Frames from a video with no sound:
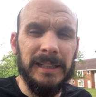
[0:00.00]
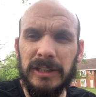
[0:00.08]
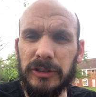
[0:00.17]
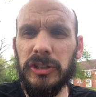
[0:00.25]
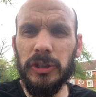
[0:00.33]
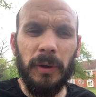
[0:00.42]

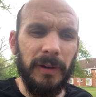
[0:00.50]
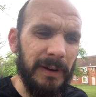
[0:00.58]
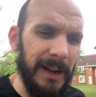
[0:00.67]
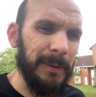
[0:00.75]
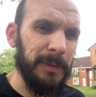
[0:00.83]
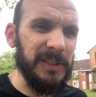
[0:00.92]
just a quick
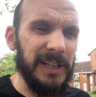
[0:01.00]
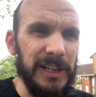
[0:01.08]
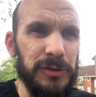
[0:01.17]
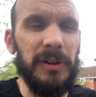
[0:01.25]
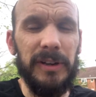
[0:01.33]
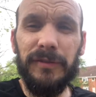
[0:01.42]
roundup of today's
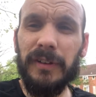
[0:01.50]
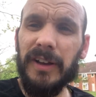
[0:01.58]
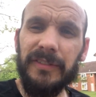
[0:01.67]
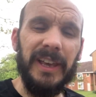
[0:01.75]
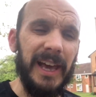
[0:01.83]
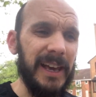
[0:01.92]
run,
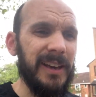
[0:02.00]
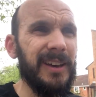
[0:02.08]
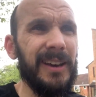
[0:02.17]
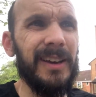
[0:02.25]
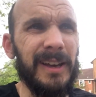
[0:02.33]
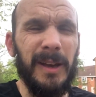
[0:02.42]
5k,
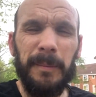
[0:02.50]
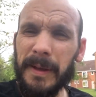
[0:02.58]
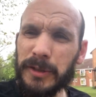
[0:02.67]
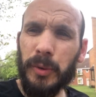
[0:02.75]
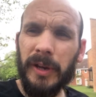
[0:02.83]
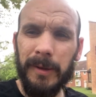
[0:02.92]
about
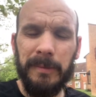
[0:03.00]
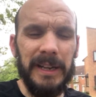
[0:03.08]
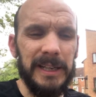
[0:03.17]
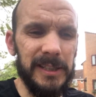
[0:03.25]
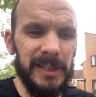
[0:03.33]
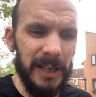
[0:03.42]
28
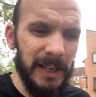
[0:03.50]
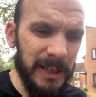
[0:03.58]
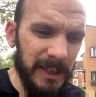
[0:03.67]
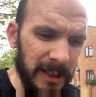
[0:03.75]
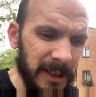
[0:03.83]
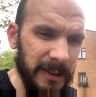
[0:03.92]
minutes,
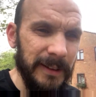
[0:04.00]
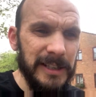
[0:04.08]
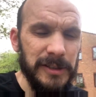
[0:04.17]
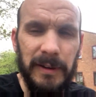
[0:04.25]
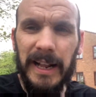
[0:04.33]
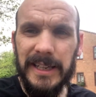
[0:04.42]
nice
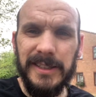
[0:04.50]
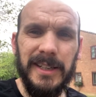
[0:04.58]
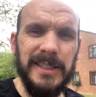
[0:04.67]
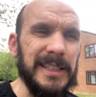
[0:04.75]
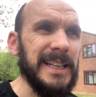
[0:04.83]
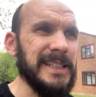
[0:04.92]
and relaxed,
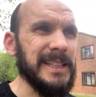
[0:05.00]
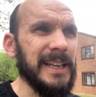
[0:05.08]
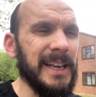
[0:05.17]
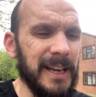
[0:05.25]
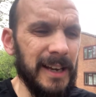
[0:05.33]
nice and easy.